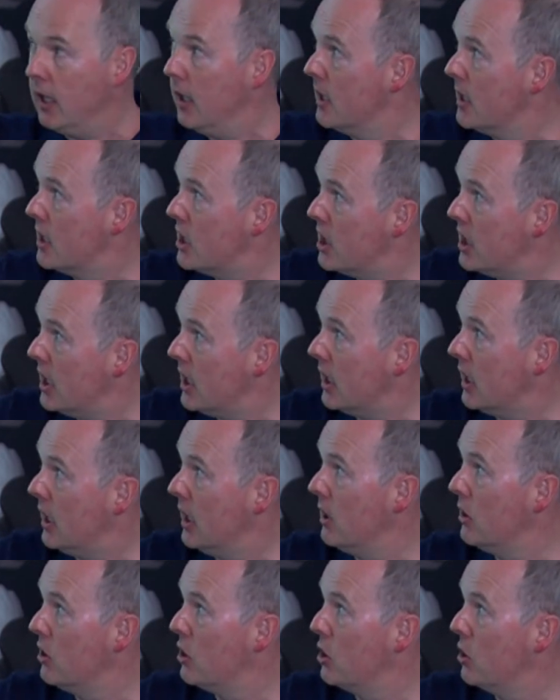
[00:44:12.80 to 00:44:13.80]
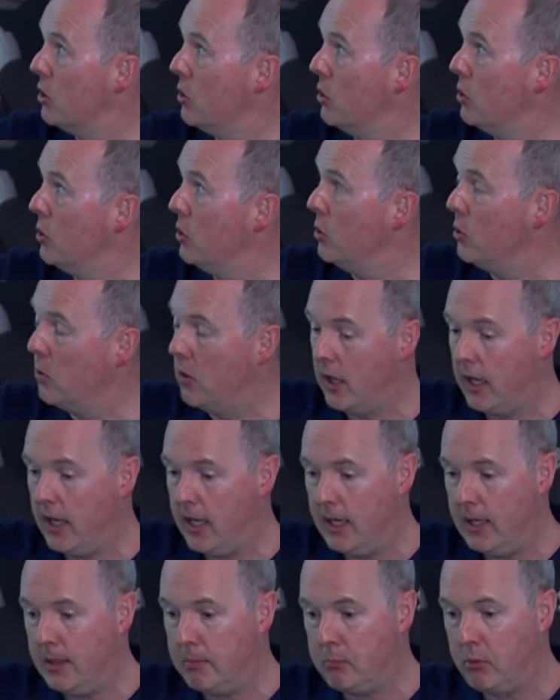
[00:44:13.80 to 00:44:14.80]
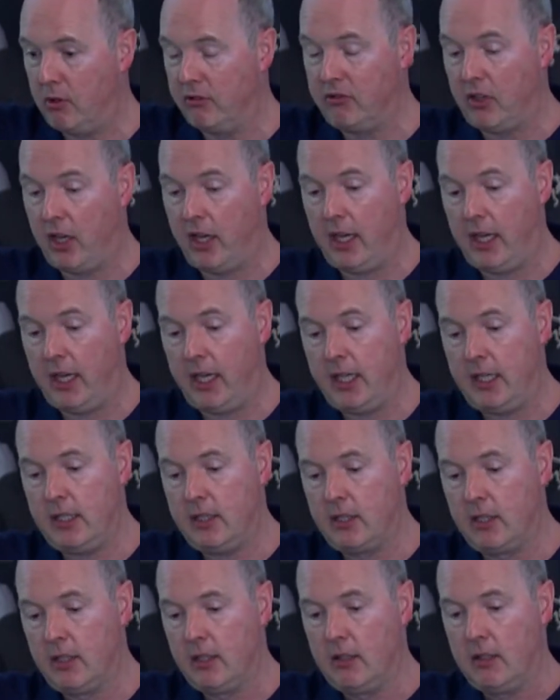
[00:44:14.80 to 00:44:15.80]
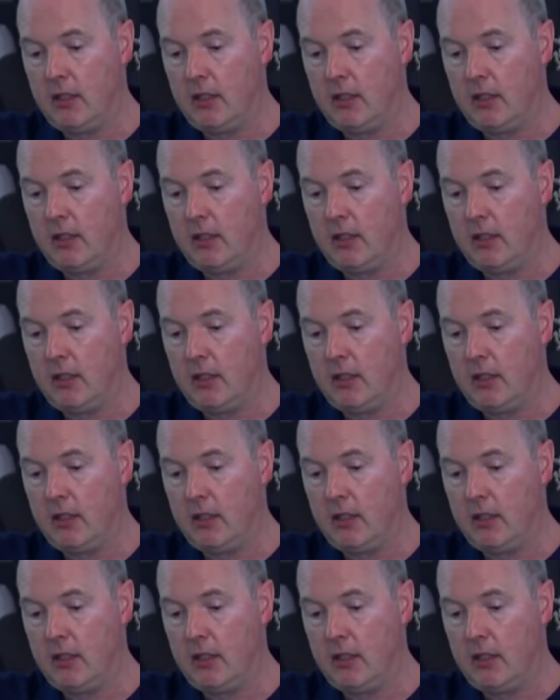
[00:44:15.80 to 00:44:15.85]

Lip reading: seeking to provide